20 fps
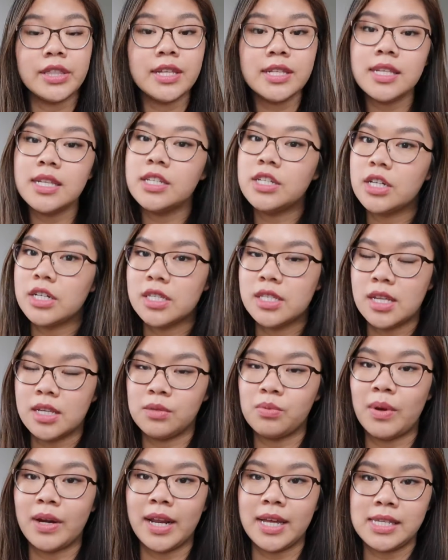and this is just
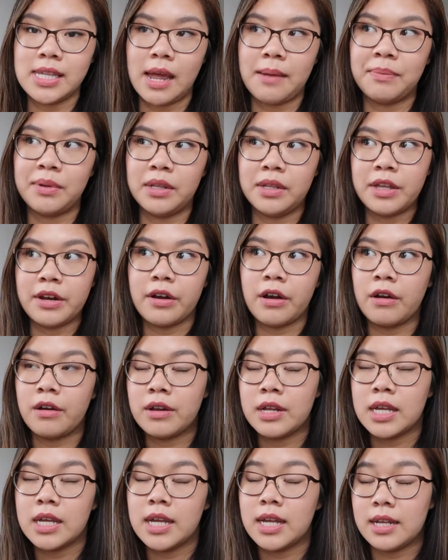this one example.
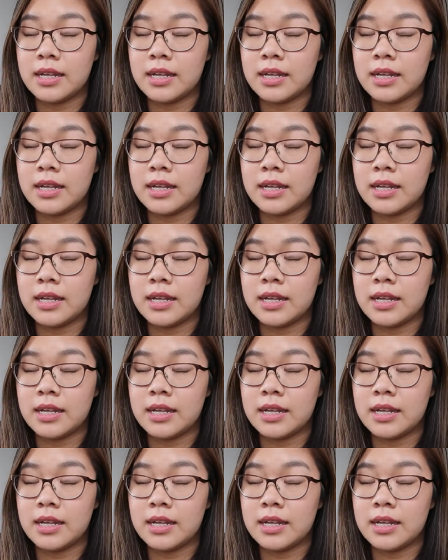There